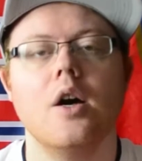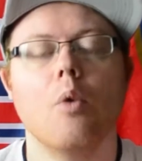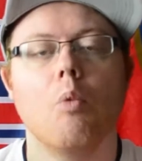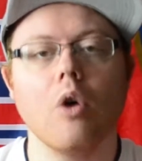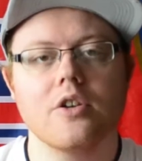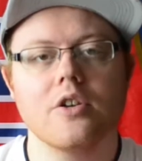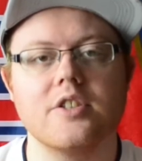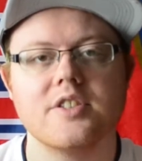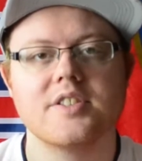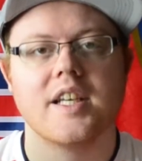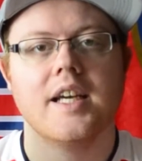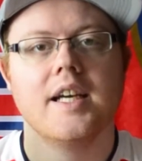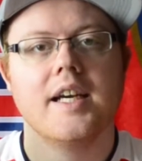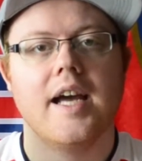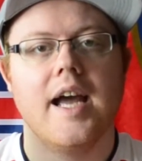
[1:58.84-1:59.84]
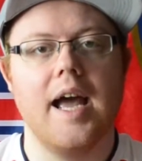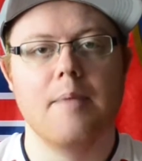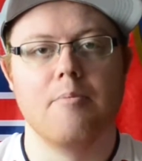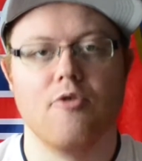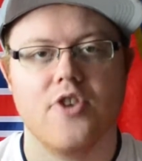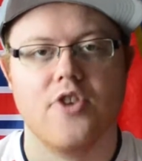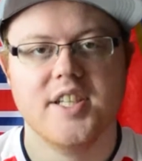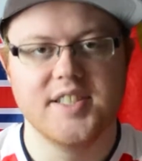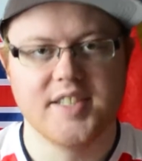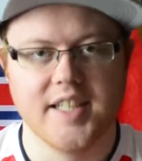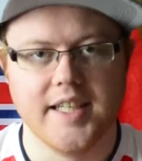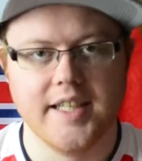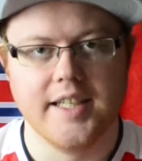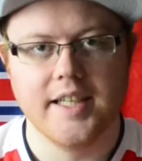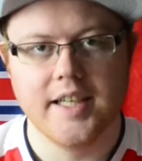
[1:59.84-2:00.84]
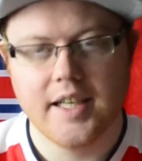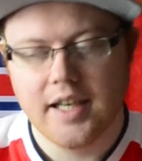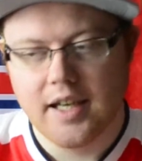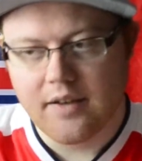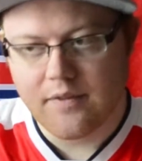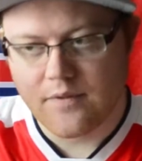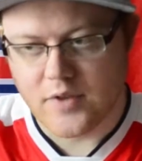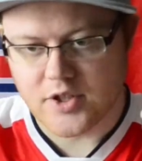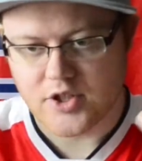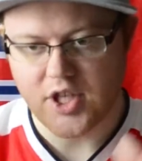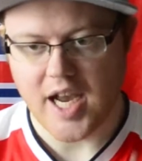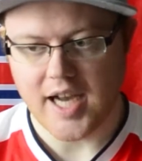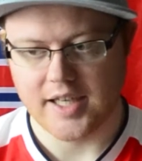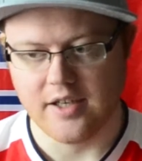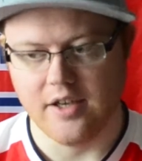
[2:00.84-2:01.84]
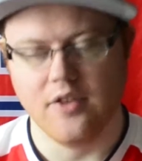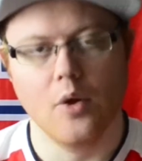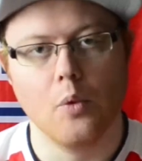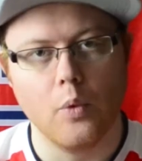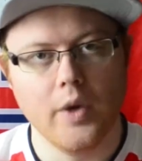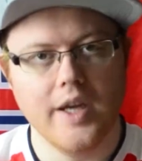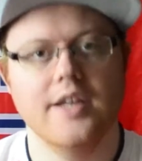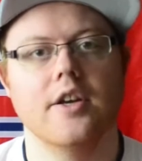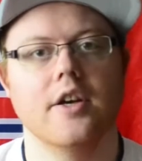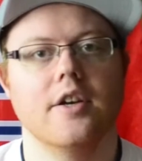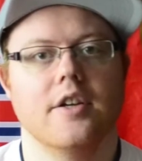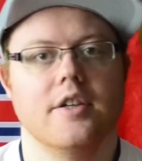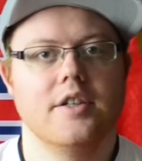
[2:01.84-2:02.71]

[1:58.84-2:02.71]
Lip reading: What does Emery see for Shaka that we don't?